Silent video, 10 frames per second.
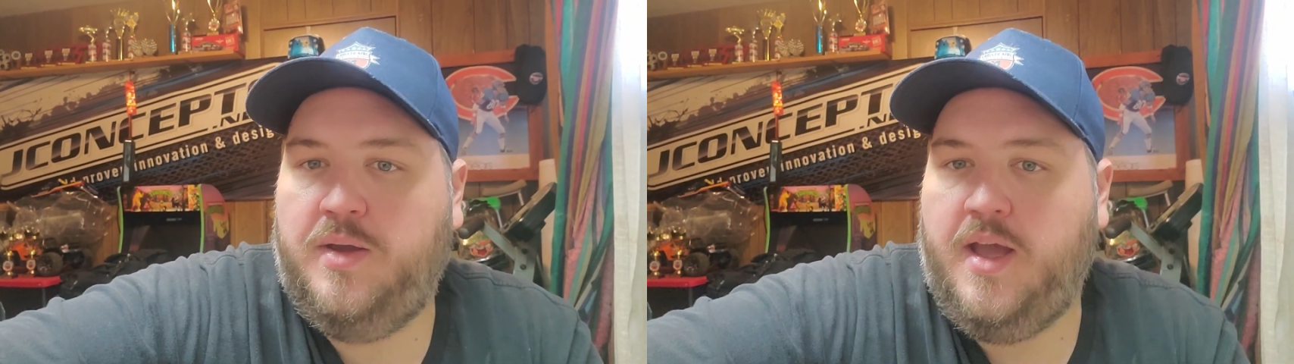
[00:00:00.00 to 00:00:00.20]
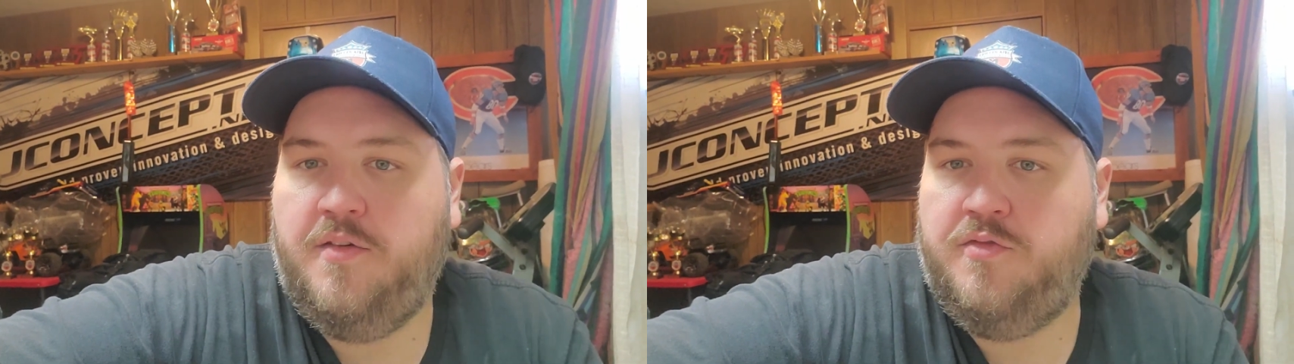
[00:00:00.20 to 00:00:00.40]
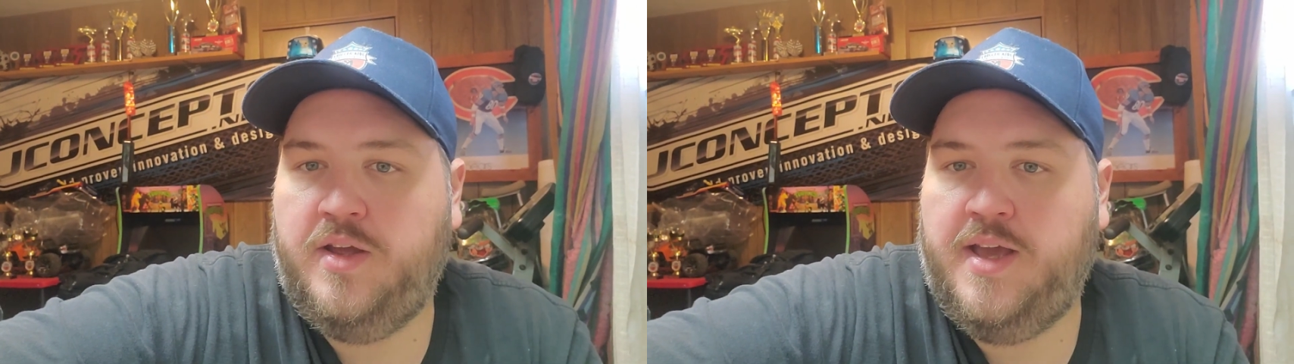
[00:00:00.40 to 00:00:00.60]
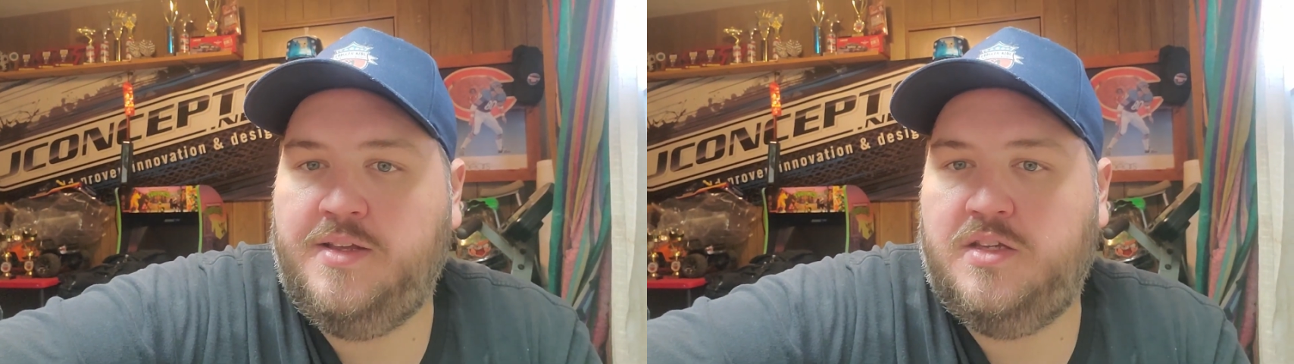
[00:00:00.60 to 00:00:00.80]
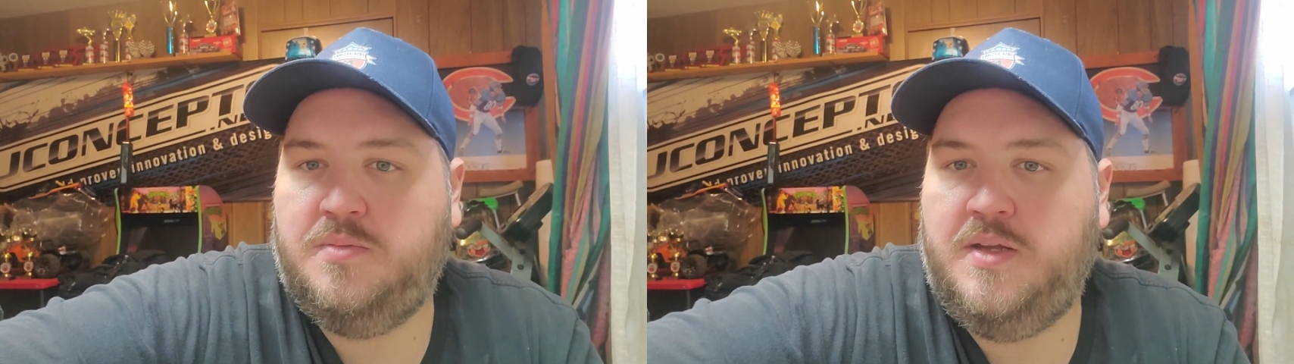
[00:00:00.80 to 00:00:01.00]
We got free
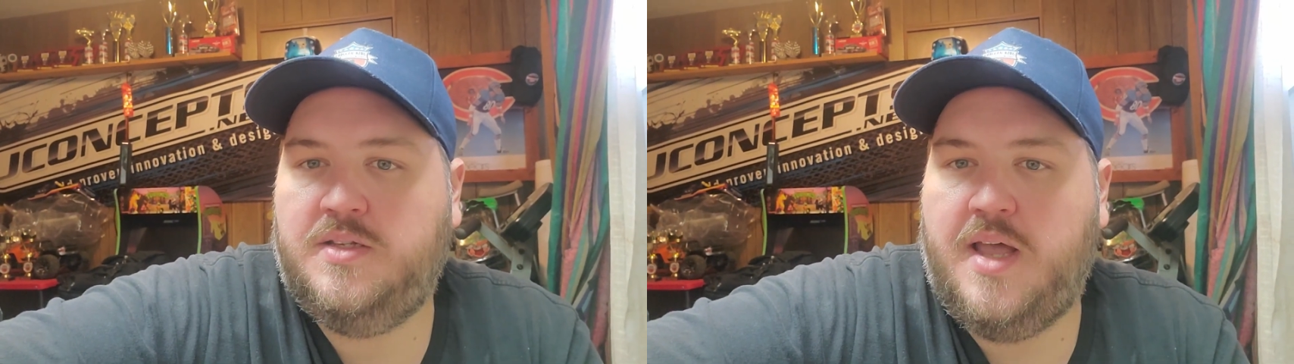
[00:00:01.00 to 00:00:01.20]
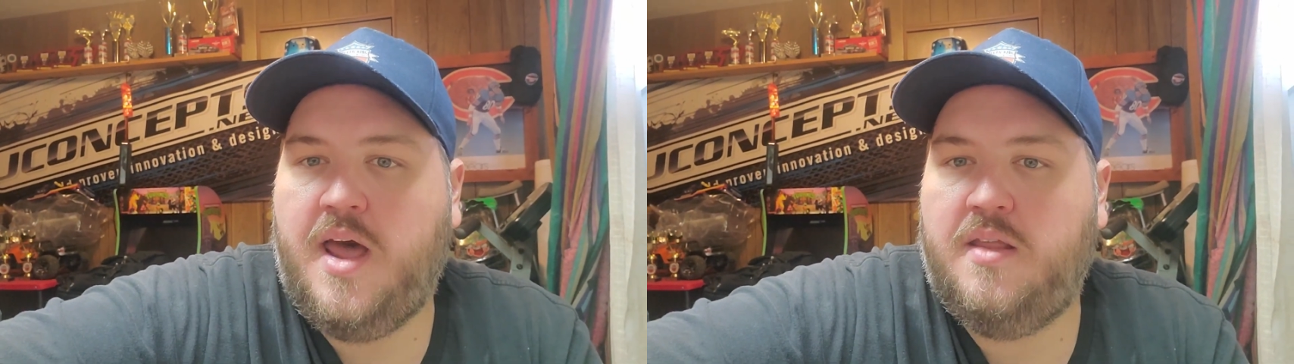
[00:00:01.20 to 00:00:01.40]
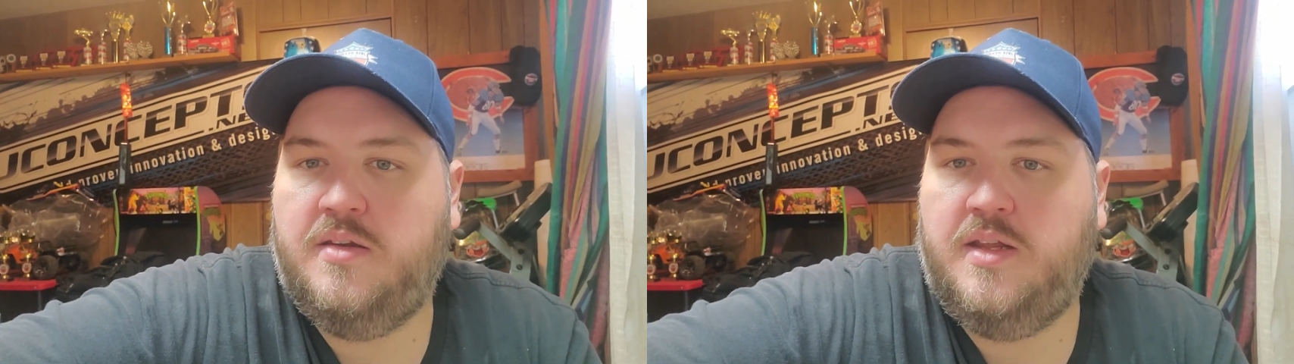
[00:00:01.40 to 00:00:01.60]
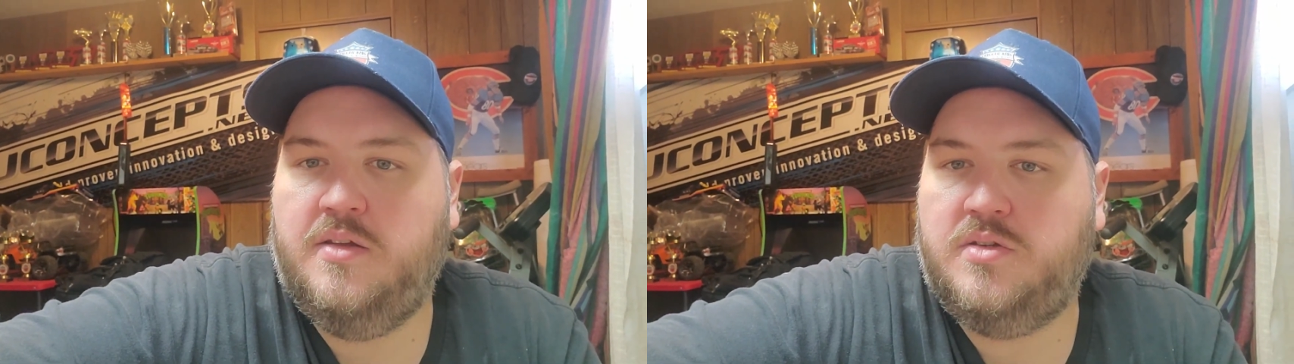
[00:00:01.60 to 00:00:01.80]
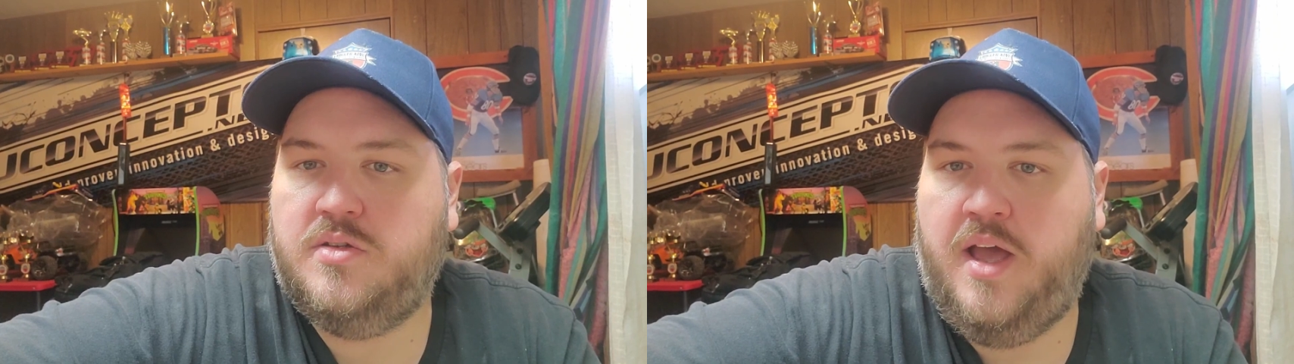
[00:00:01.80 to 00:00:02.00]
Casey's Pizza out of the
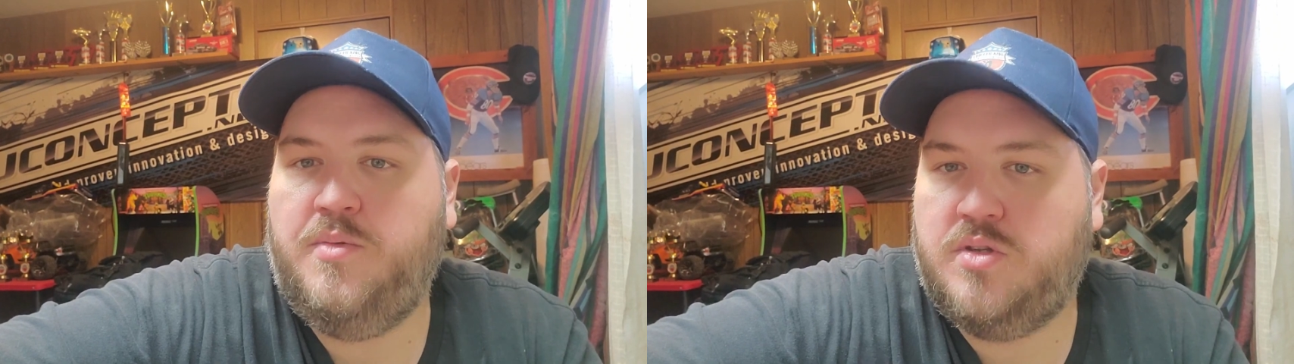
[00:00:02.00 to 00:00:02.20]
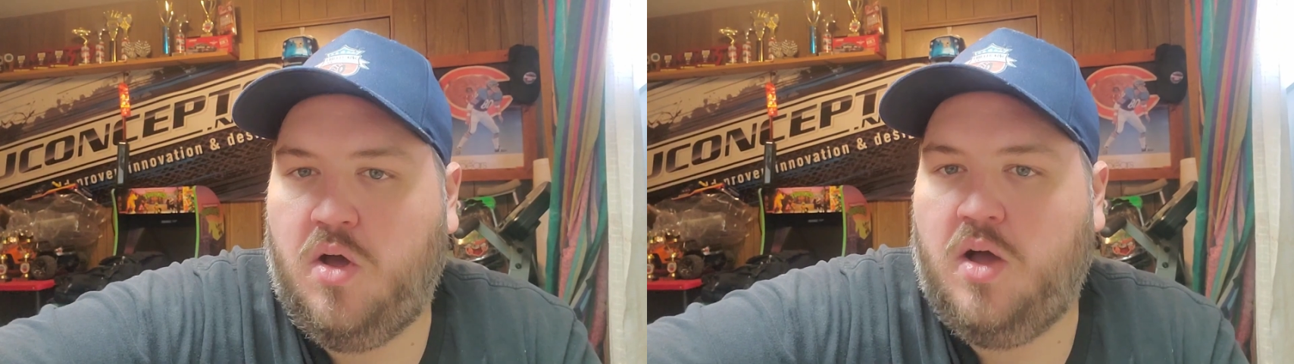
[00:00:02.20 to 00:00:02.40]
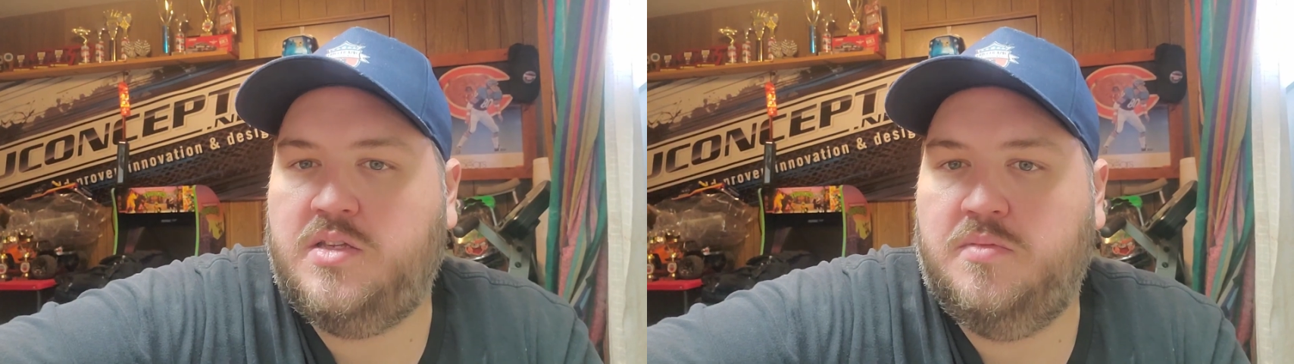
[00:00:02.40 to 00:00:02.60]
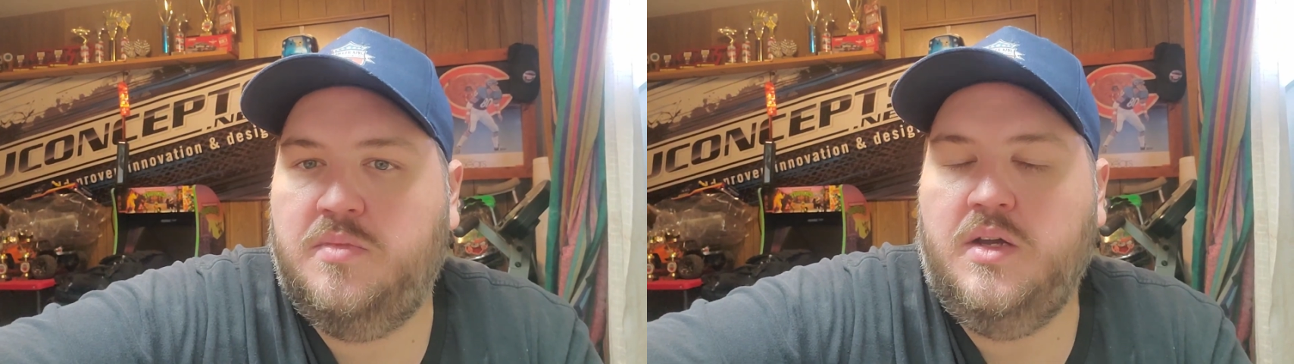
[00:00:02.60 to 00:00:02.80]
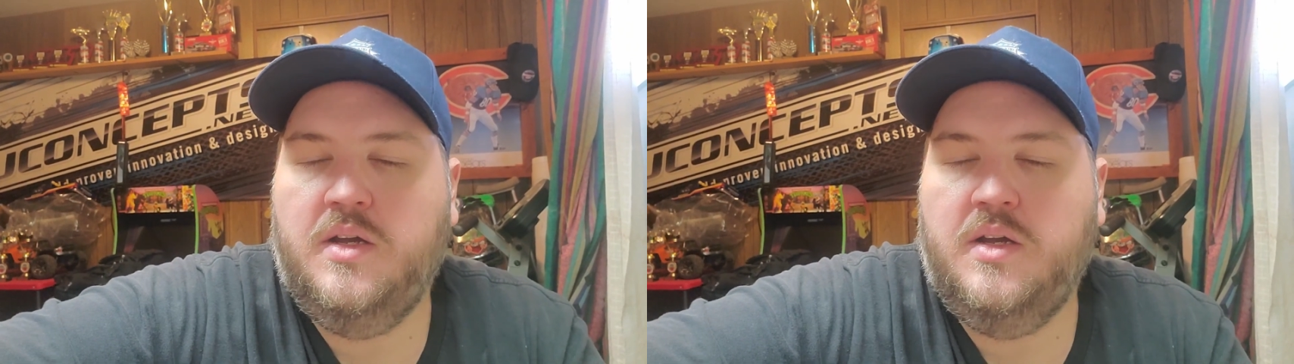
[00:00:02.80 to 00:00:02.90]
deal, so that was awesome.